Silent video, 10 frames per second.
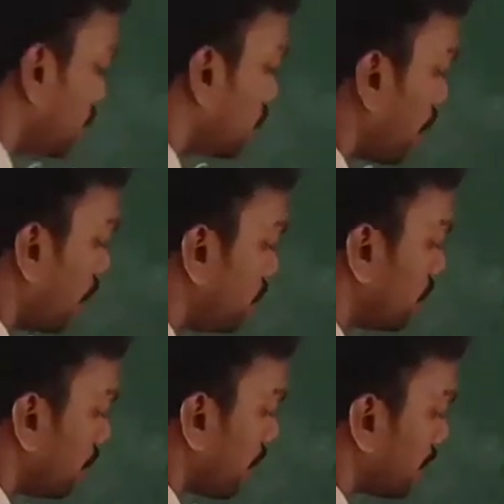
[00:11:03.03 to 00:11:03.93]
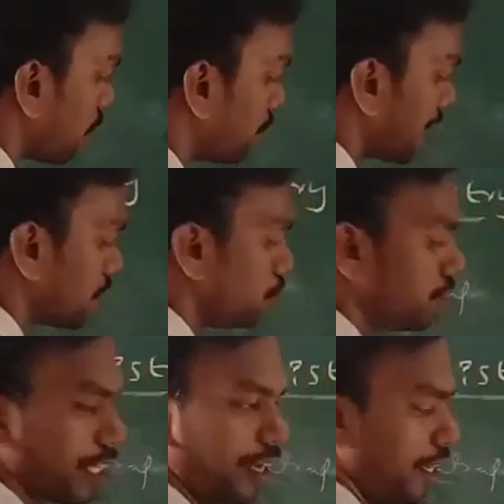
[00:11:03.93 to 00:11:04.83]
charge, for example, that is
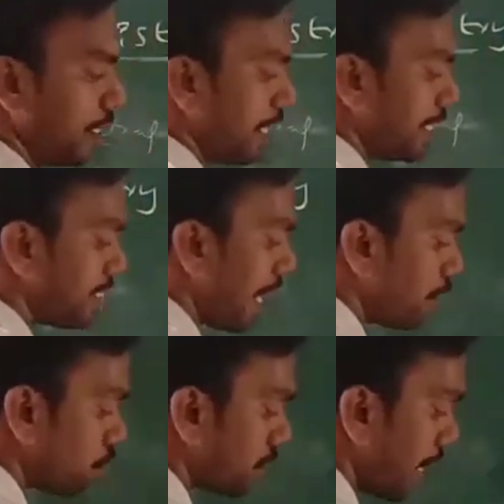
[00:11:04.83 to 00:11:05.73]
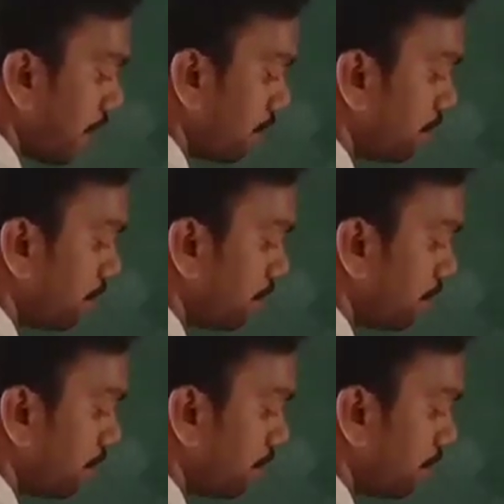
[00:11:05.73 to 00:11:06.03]
neutral, that is nitrosyl.